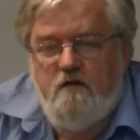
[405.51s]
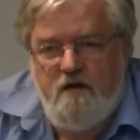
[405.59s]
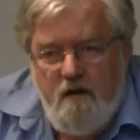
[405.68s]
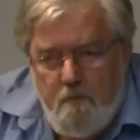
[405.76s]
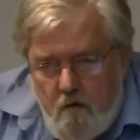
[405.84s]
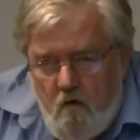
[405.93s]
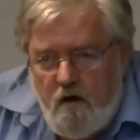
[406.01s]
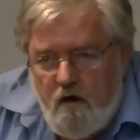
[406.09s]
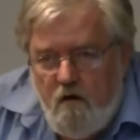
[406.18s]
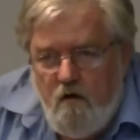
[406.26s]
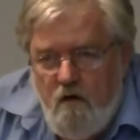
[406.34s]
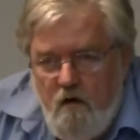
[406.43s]
to the
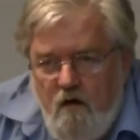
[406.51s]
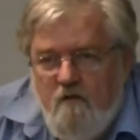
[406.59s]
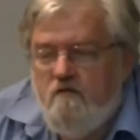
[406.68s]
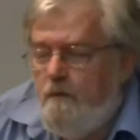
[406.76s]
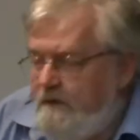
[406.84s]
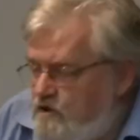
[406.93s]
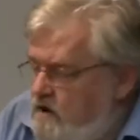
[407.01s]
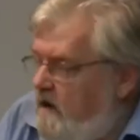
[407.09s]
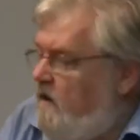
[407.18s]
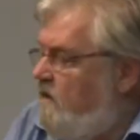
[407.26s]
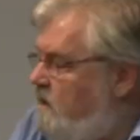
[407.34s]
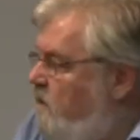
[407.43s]
employer, from the
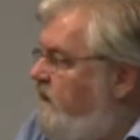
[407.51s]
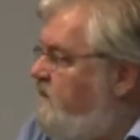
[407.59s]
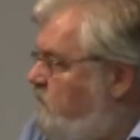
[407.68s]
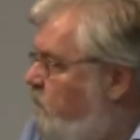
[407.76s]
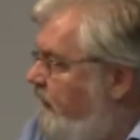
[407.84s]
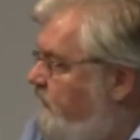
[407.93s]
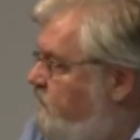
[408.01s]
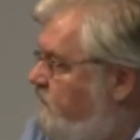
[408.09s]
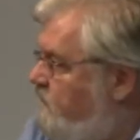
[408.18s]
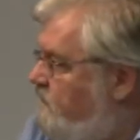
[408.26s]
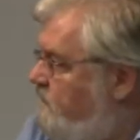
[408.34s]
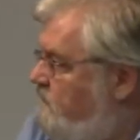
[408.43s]
share going to
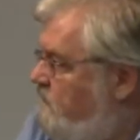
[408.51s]
wages.